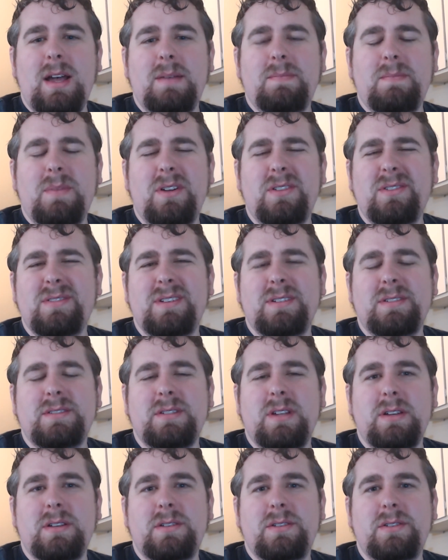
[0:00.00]
Although there's
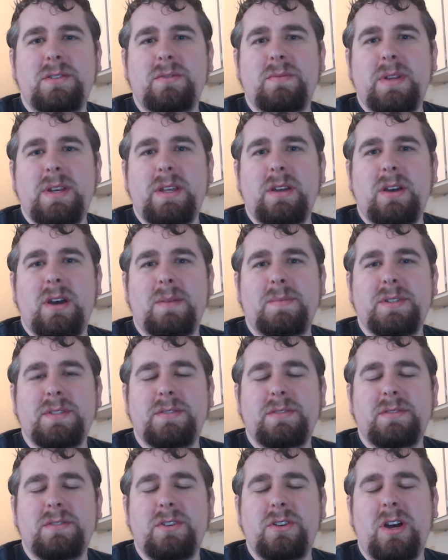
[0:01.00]
not too many options,
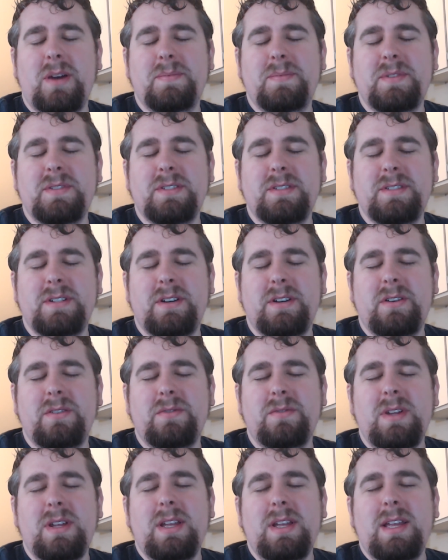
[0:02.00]
good options at 0.
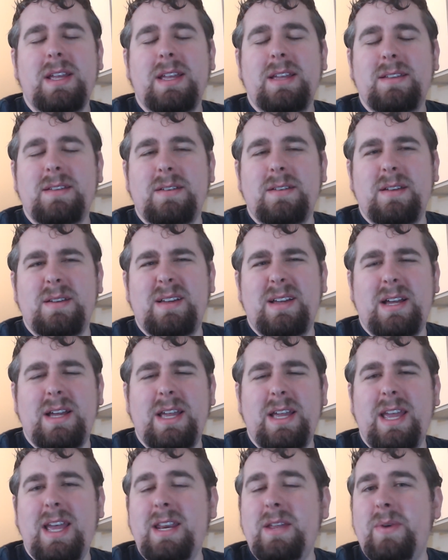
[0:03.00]

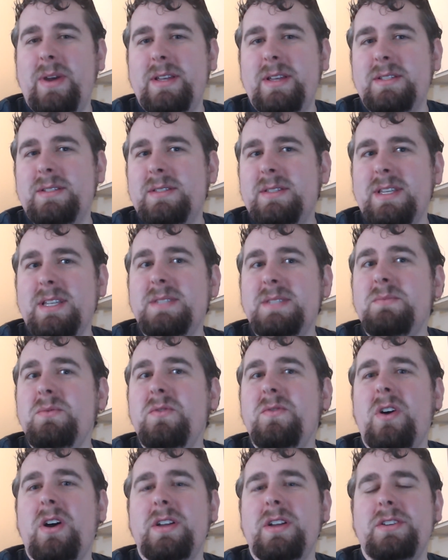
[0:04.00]
Anyways, let's
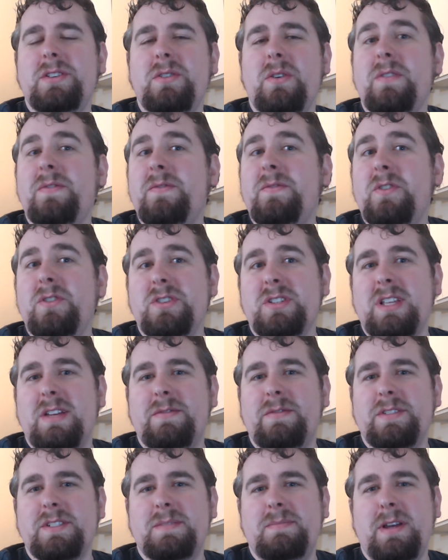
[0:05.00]
move on to our first
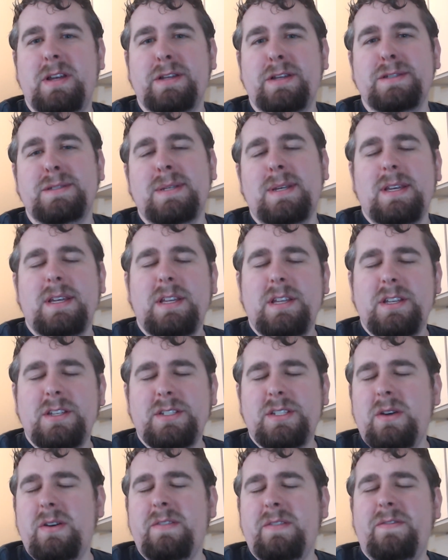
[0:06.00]
level spells.
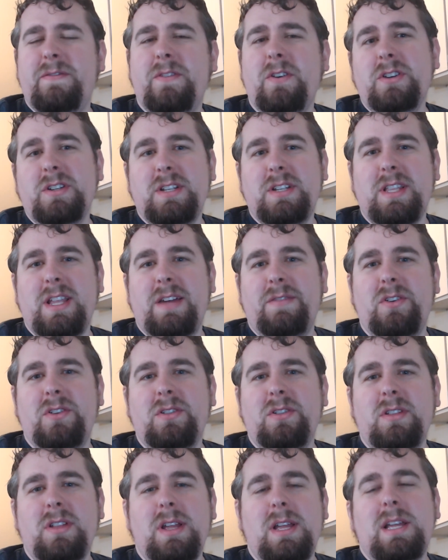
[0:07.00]
So at first
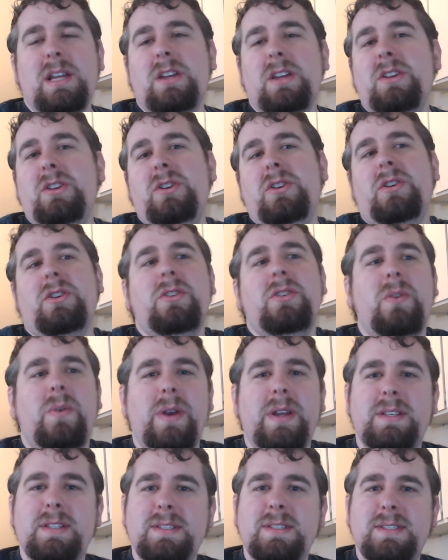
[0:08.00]
level, you're
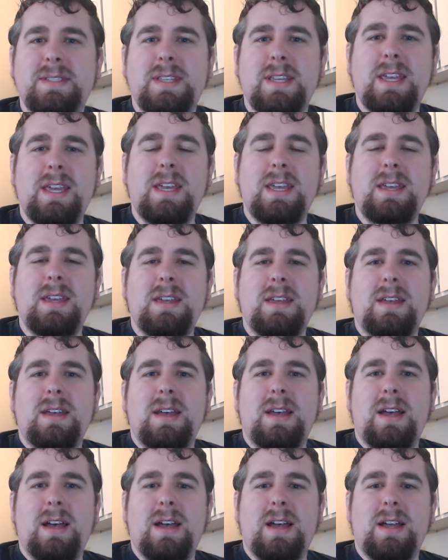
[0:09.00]
going to see
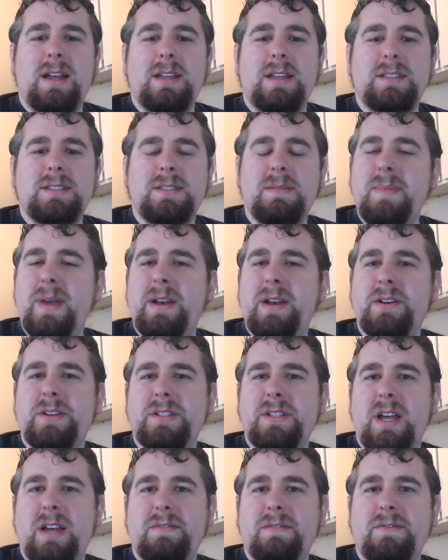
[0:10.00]
some better
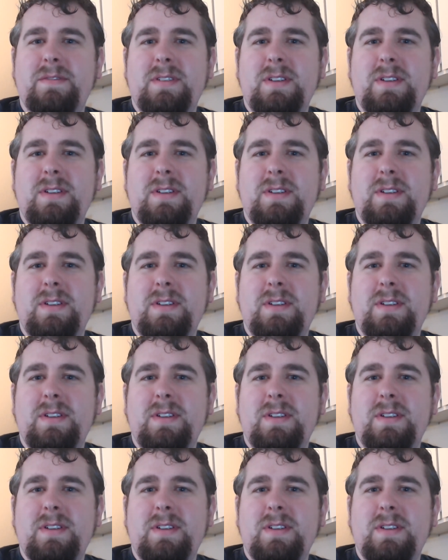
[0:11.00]
stuff.